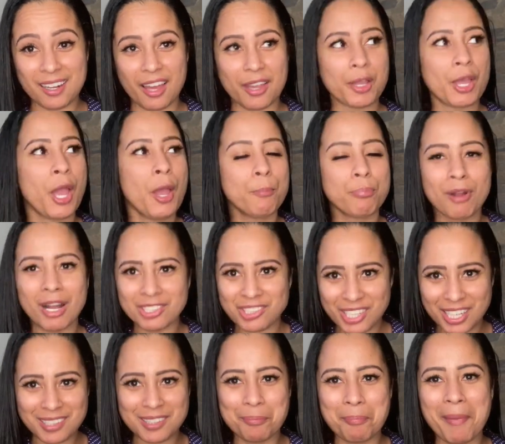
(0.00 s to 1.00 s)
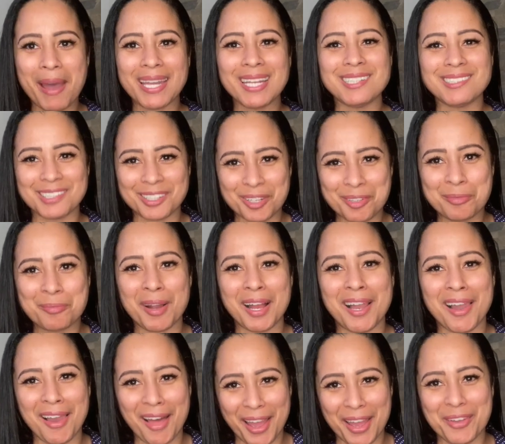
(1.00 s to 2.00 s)
like project managing
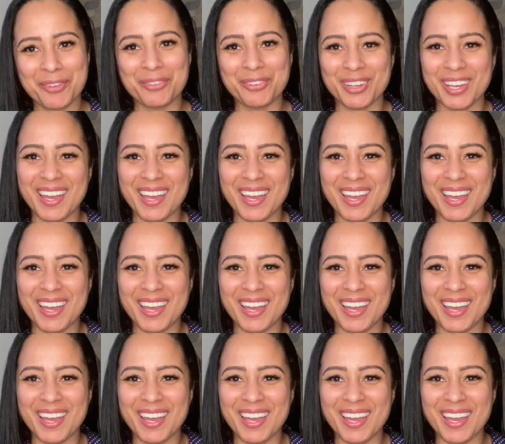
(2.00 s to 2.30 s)
my life.